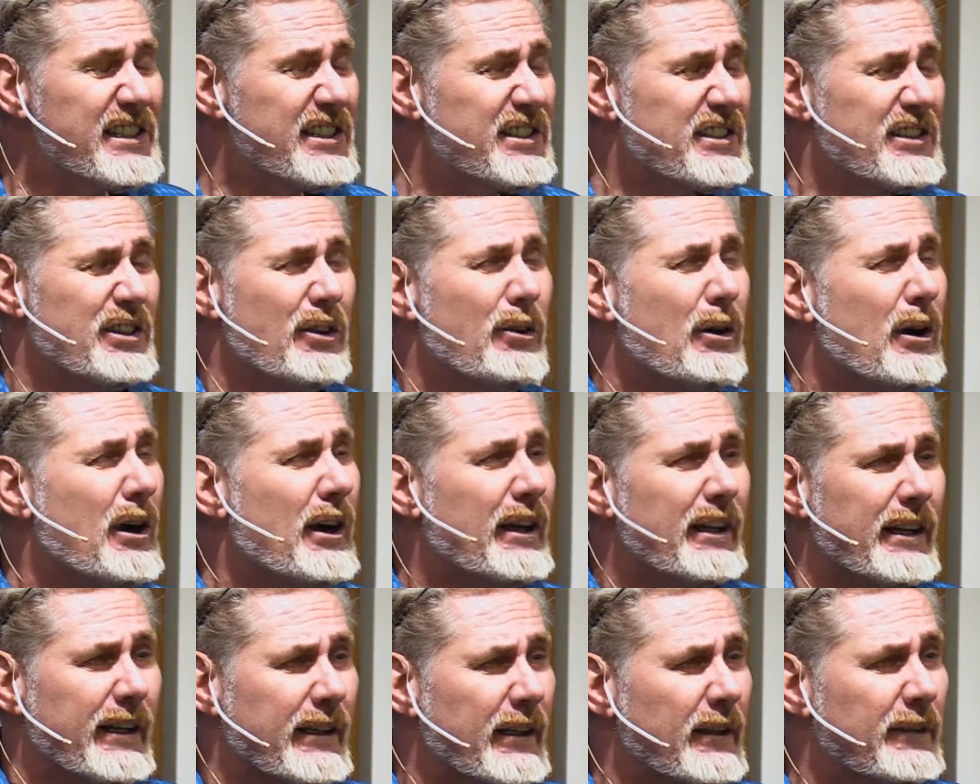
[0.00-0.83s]
is just so
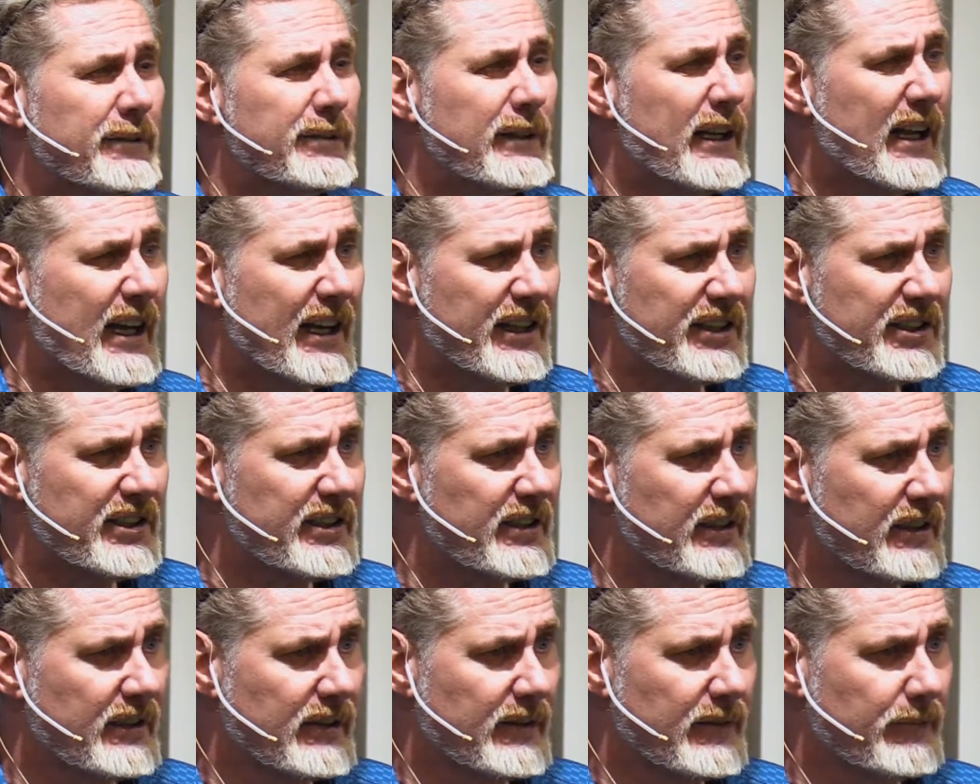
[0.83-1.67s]
hard on our
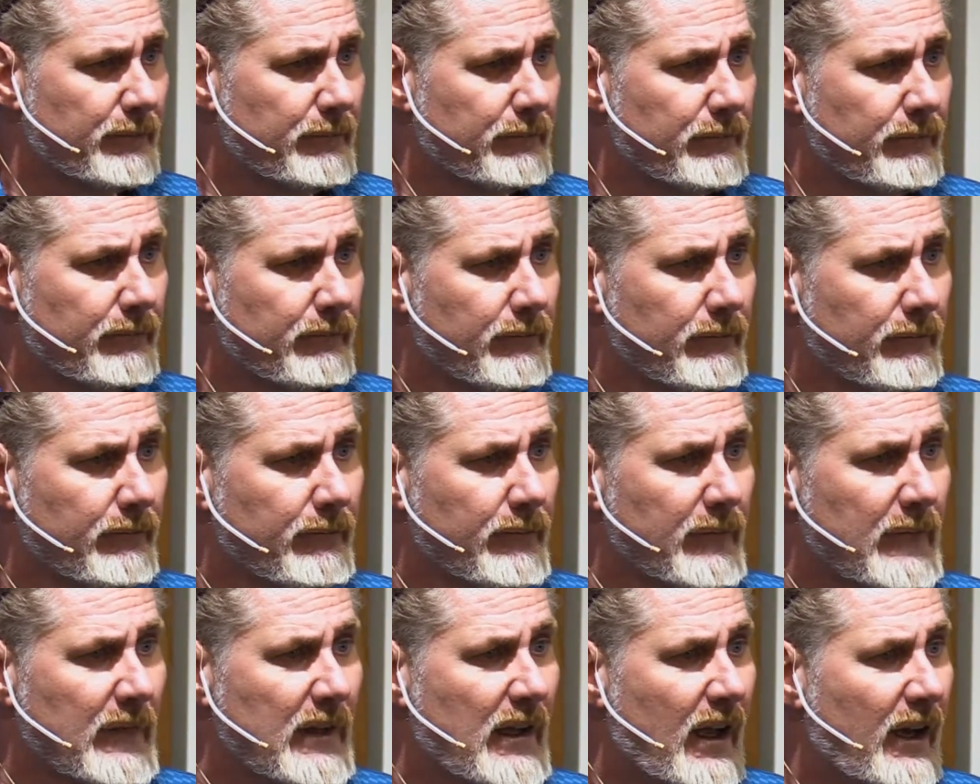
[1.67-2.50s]
flesh.
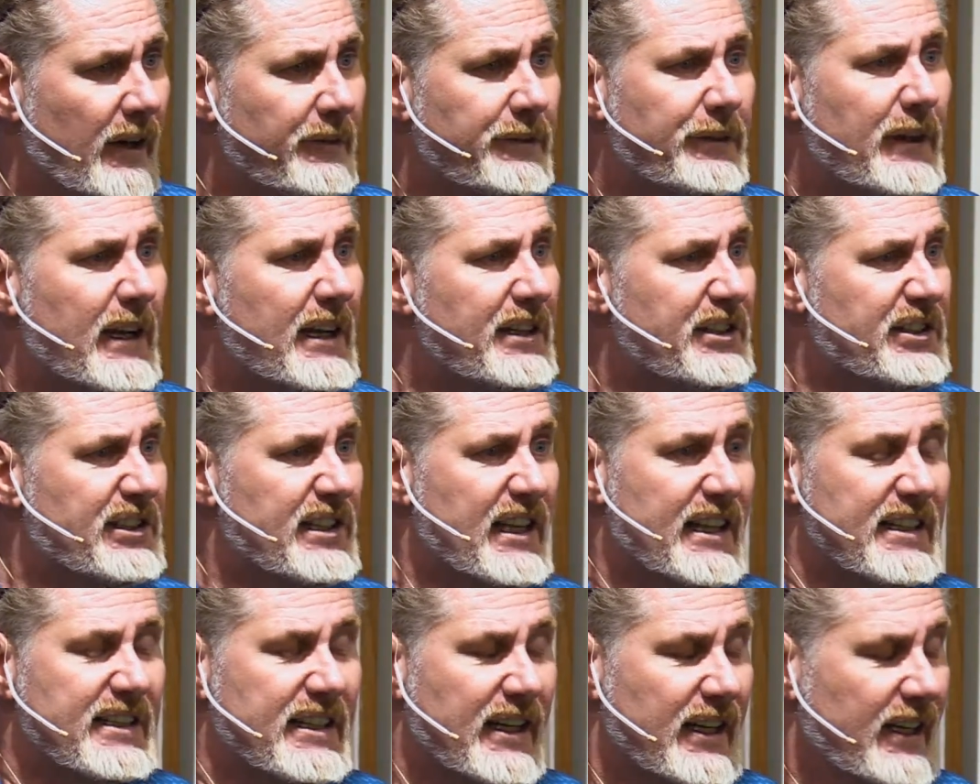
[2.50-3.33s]
Our flesh
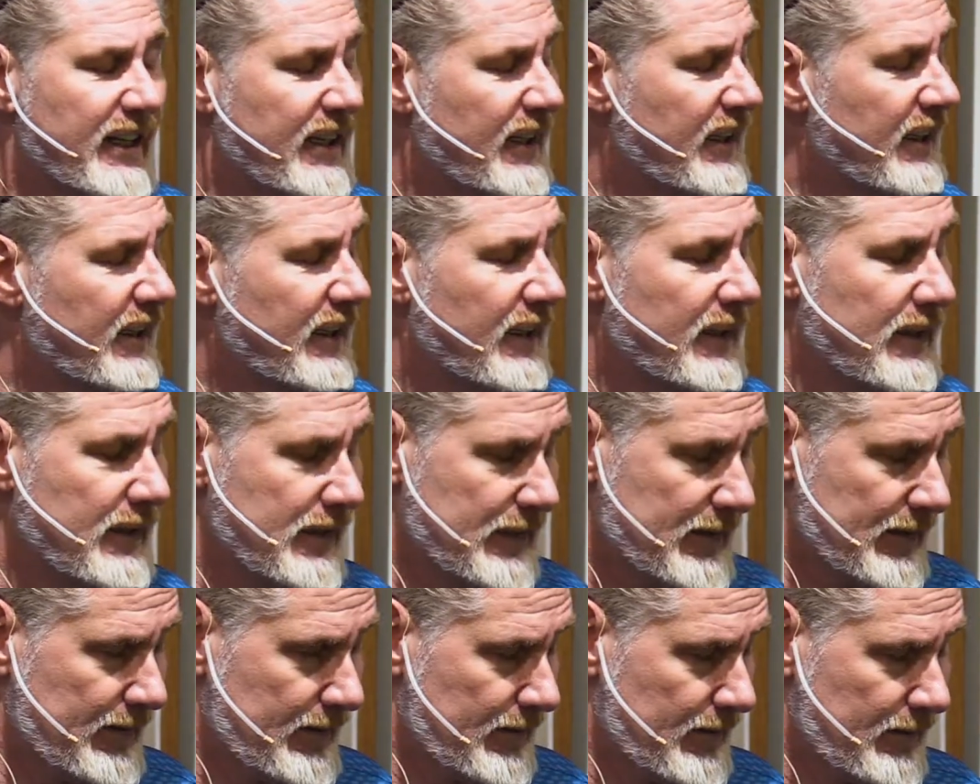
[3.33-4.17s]
says,
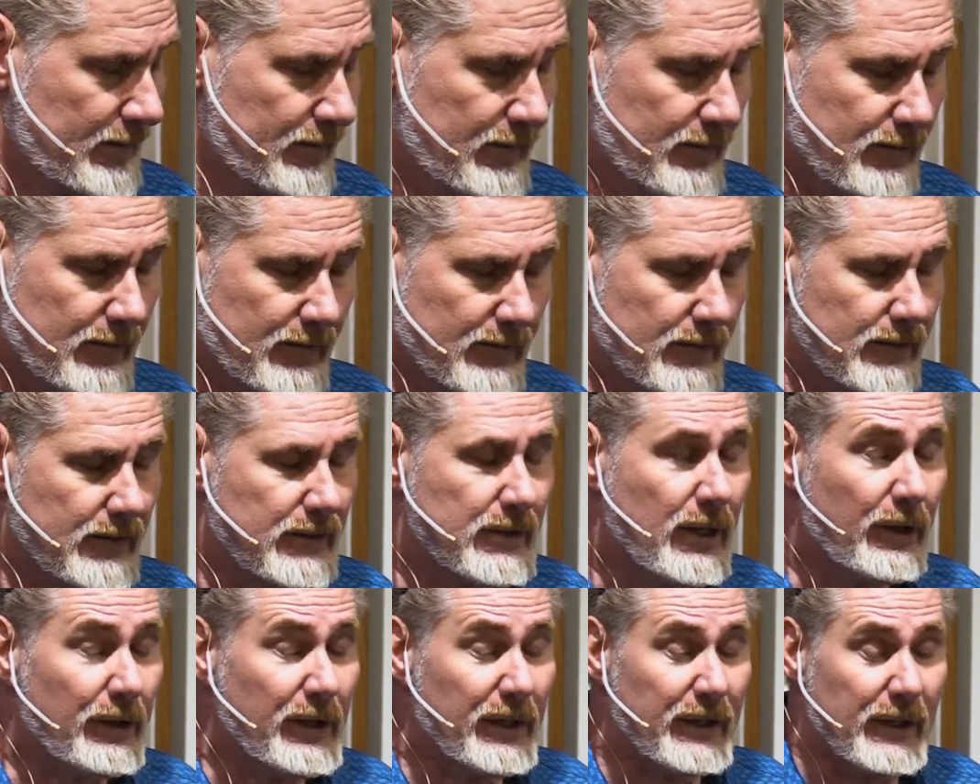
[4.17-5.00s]

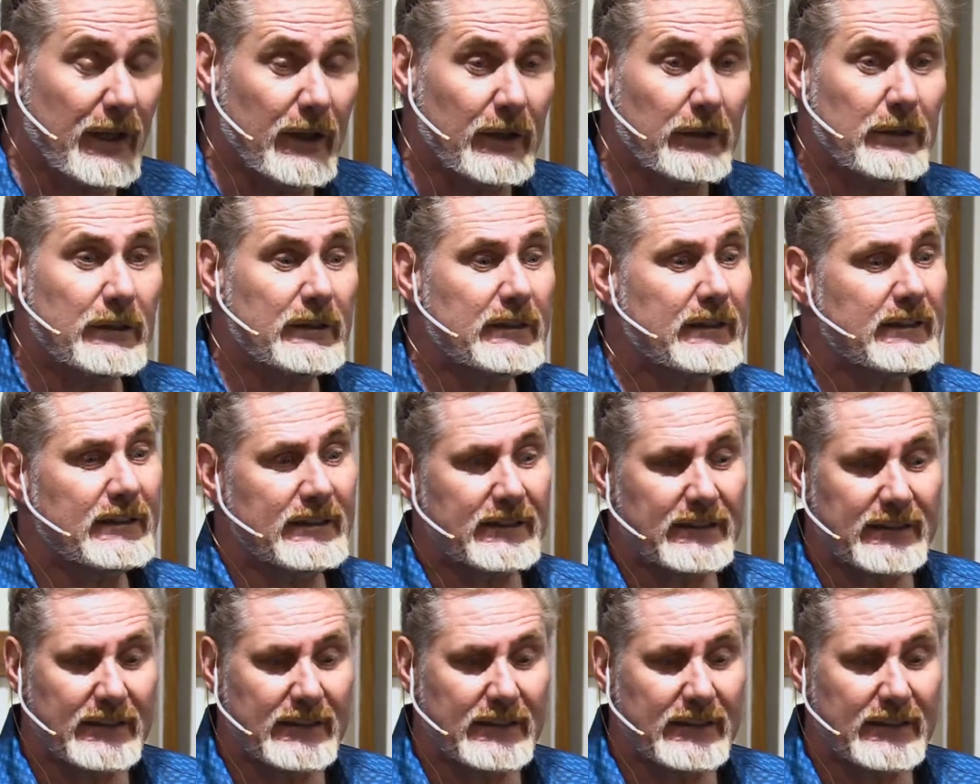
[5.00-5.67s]
no, no, no,